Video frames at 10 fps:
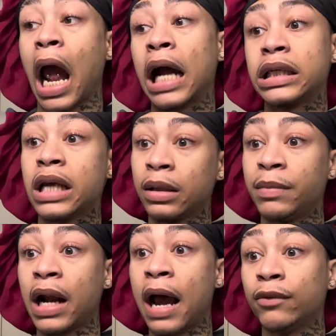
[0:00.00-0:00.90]
I tell him
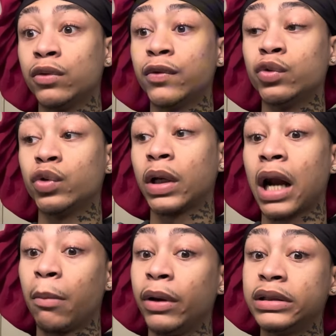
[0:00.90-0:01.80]
that I have no phone, so can
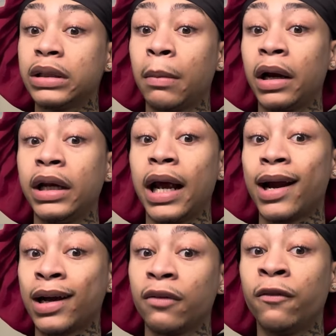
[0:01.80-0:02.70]
I bring somebody that
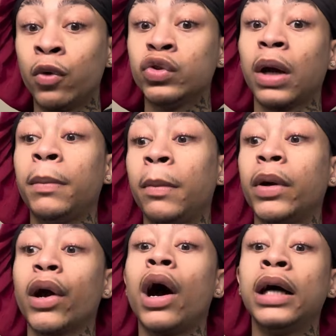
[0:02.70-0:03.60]
got a phone so I can be able
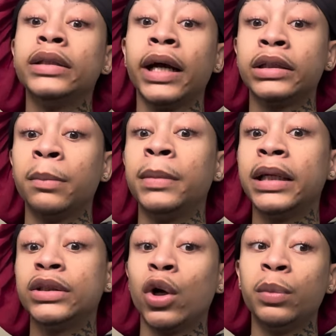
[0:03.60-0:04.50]
to contact them? And
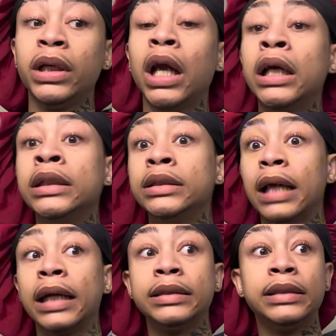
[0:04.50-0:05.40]
he told me
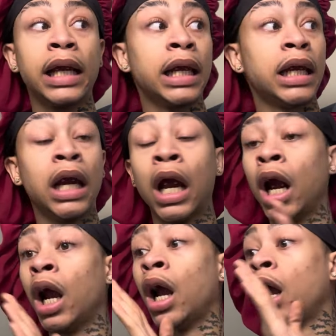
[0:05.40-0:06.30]
that they,
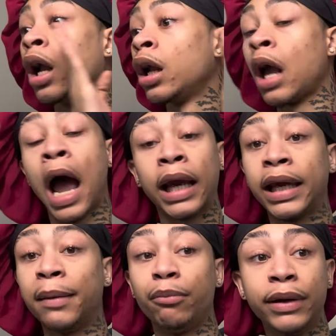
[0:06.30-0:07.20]
I
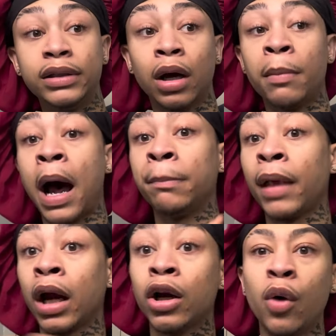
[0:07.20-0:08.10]
can't bring them. I'm
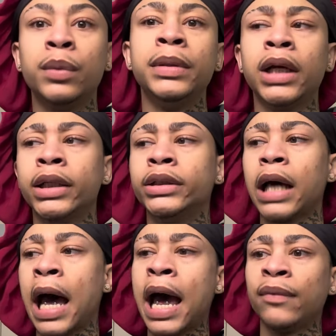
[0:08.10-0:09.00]
not going because
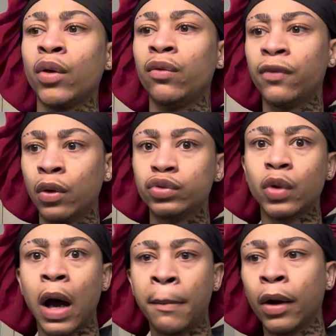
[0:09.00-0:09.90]
I have no phone, so
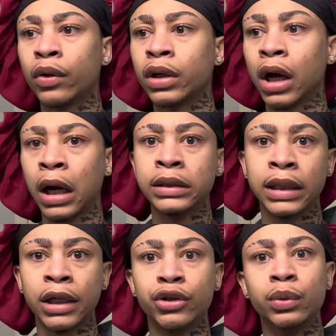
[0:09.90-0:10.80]
how am I going to
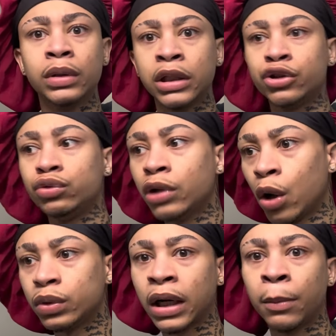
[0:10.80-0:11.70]
contact you and let you
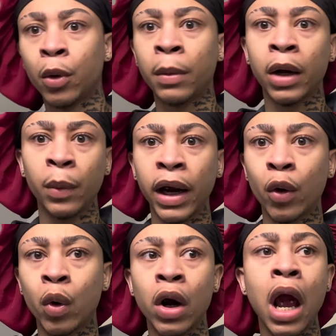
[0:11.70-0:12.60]
know that I'm on my way
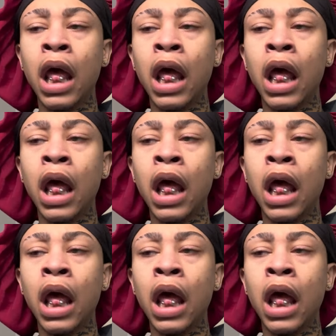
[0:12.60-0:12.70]
or